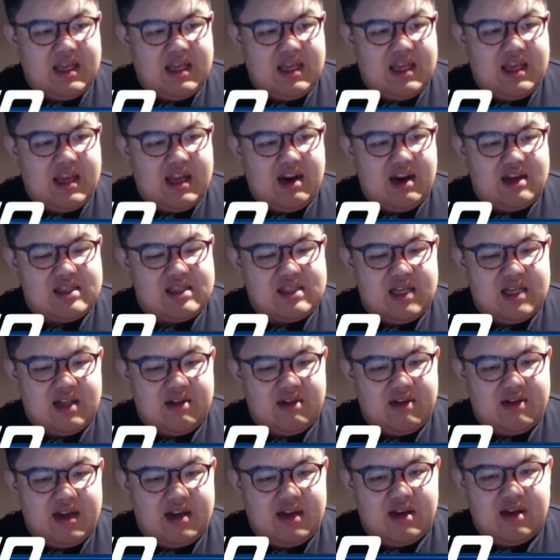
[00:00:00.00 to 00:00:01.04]
Gear
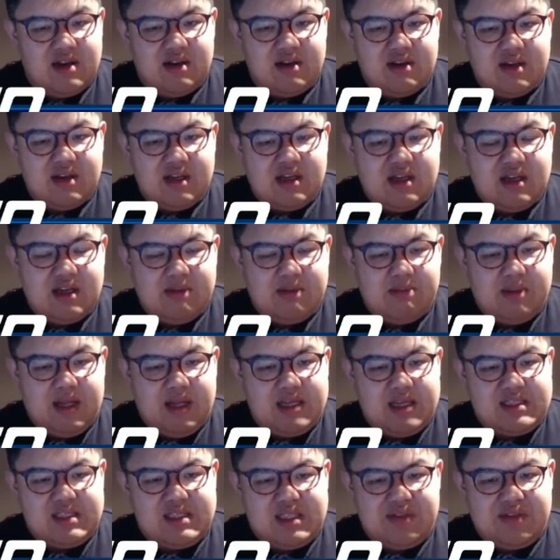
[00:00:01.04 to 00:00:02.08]
Accelerator
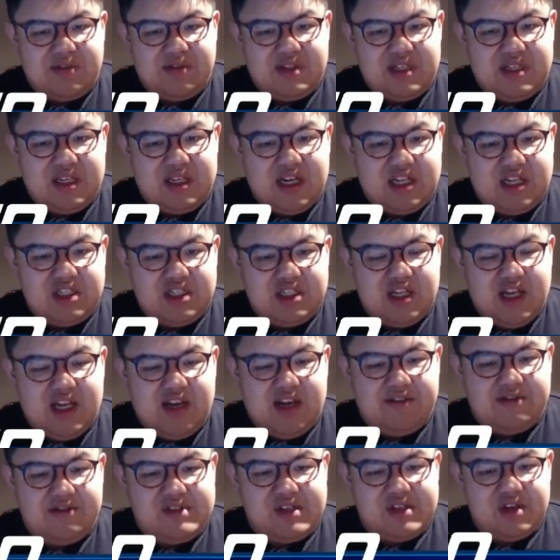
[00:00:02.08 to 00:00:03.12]
plus 1700
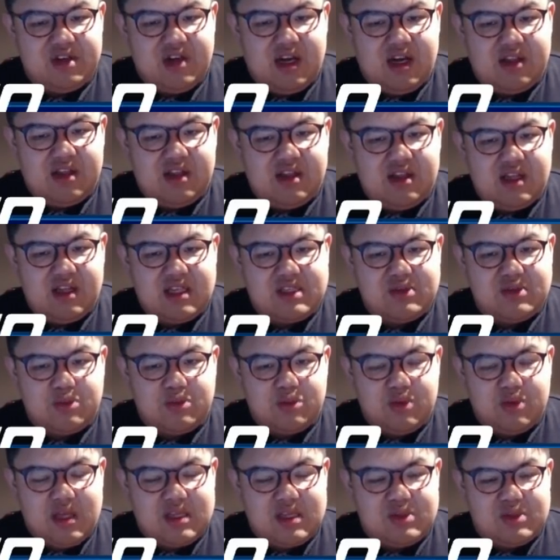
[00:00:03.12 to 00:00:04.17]
life. So I think
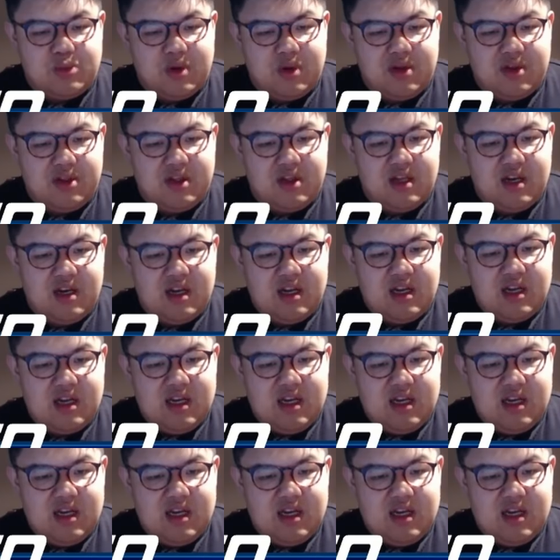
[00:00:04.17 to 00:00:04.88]
that's worth it.